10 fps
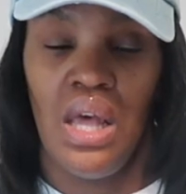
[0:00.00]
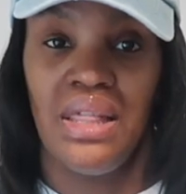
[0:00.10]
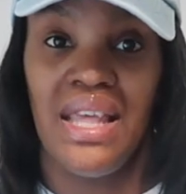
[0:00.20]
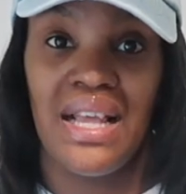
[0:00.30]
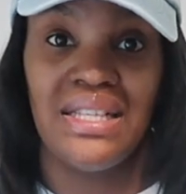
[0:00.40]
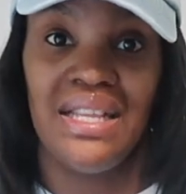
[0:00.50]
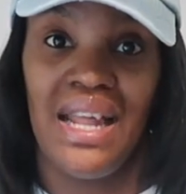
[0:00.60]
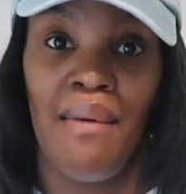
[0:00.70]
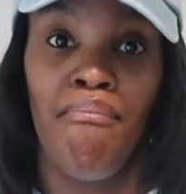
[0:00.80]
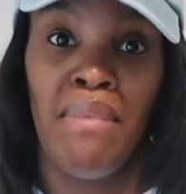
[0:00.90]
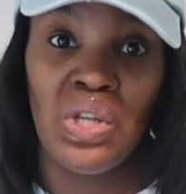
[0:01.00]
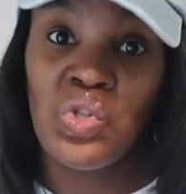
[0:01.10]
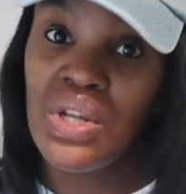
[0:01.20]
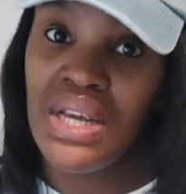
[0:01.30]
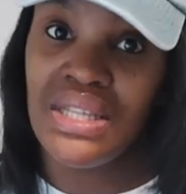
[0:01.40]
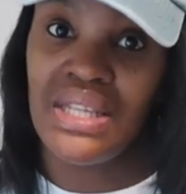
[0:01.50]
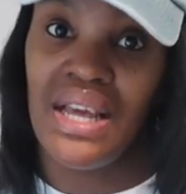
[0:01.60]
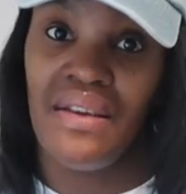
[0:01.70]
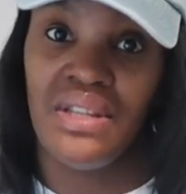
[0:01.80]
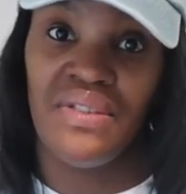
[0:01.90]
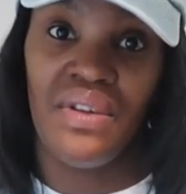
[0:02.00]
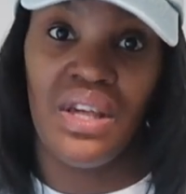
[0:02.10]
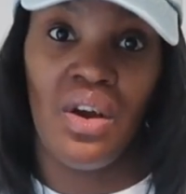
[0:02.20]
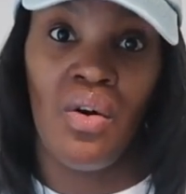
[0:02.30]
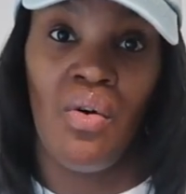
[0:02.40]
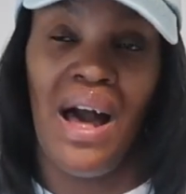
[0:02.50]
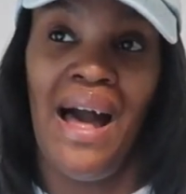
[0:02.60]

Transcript: things that I'm mentioning in today's video.